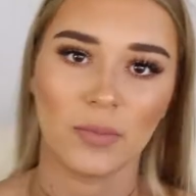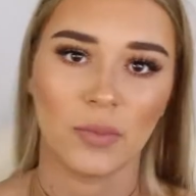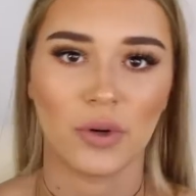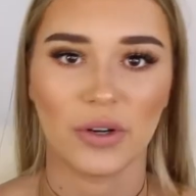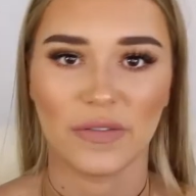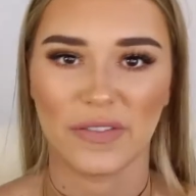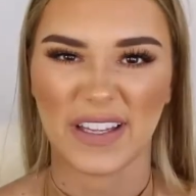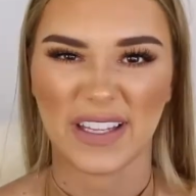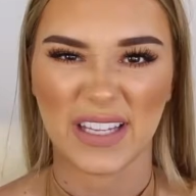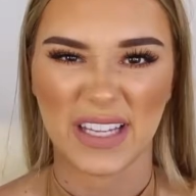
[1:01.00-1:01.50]
on more
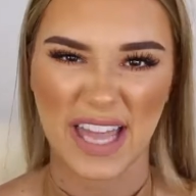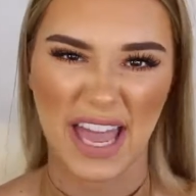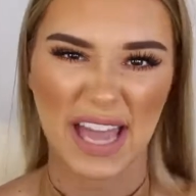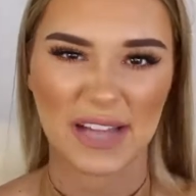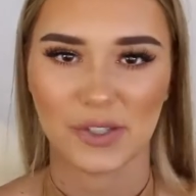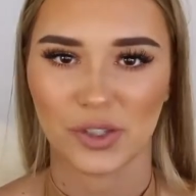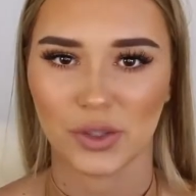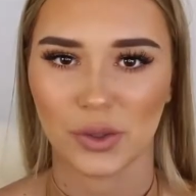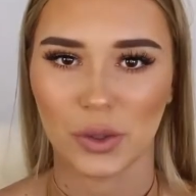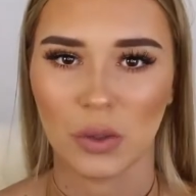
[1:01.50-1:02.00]
of like a
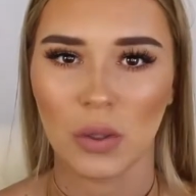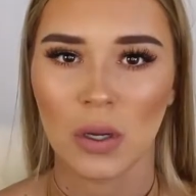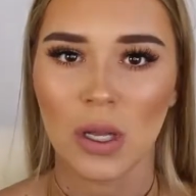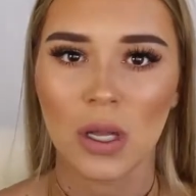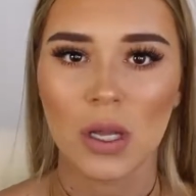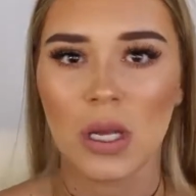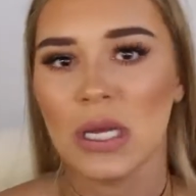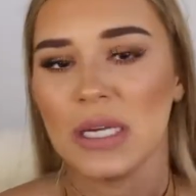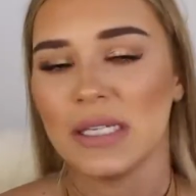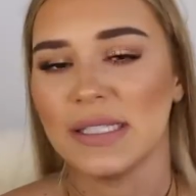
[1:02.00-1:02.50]
casual
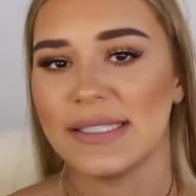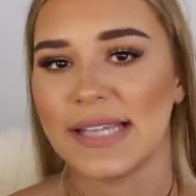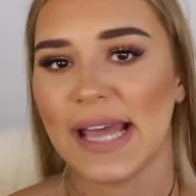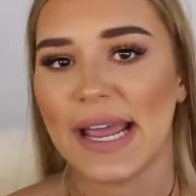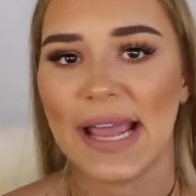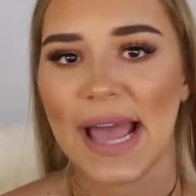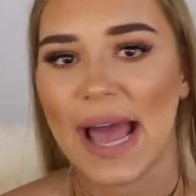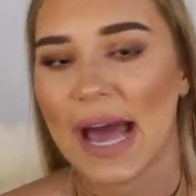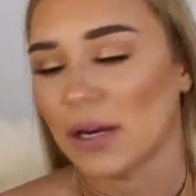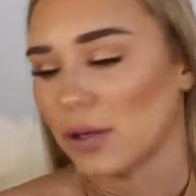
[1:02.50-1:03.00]

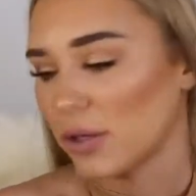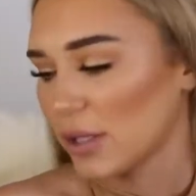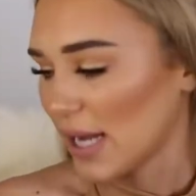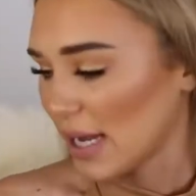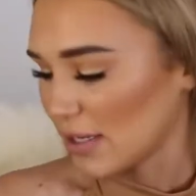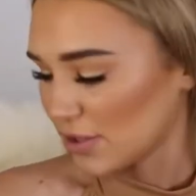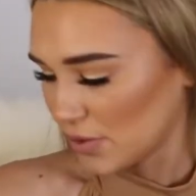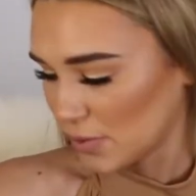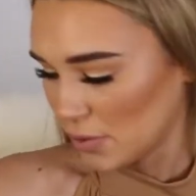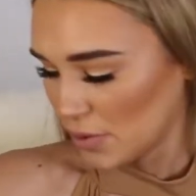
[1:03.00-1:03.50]
day out or a
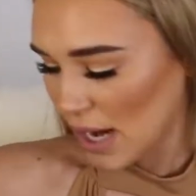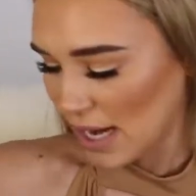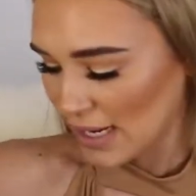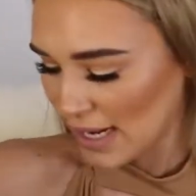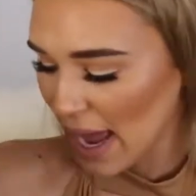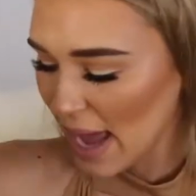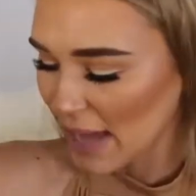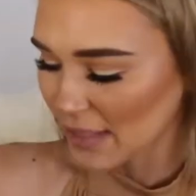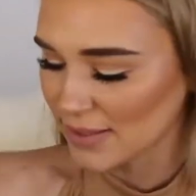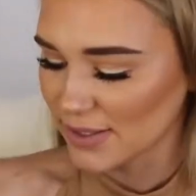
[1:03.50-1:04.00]
casual night
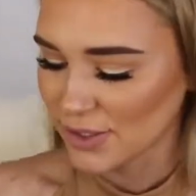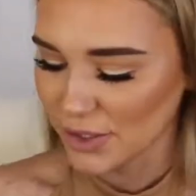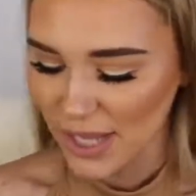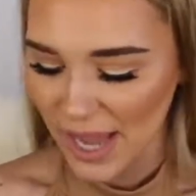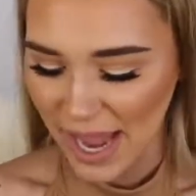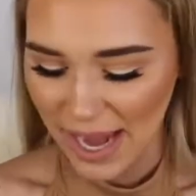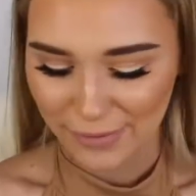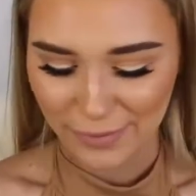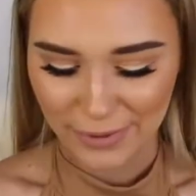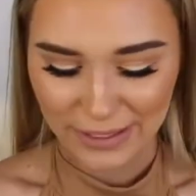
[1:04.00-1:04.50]
out. So
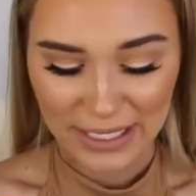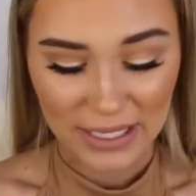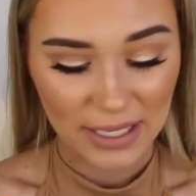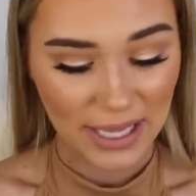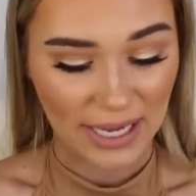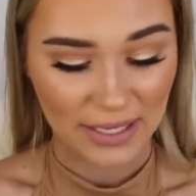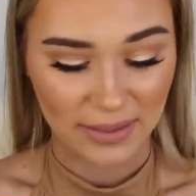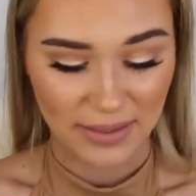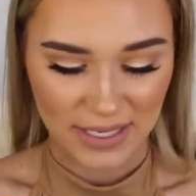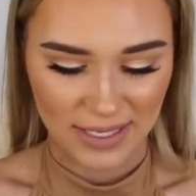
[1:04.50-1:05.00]
yeah, I really
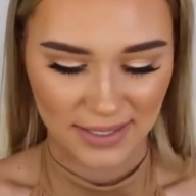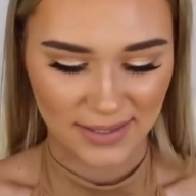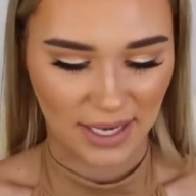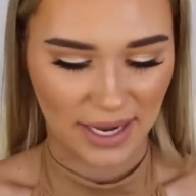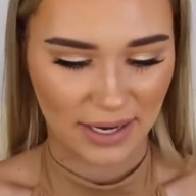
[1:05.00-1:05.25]
like these.